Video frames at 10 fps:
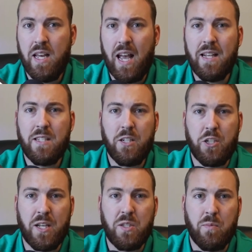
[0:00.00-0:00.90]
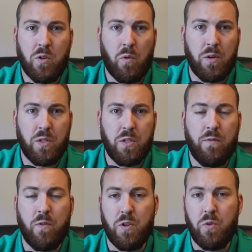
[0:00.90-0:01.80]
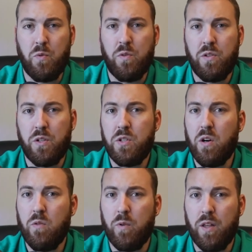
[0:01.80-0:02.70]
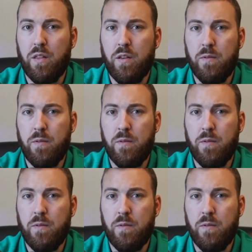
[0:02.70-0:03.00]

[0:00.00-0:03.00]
and suggest some courses for you to start with.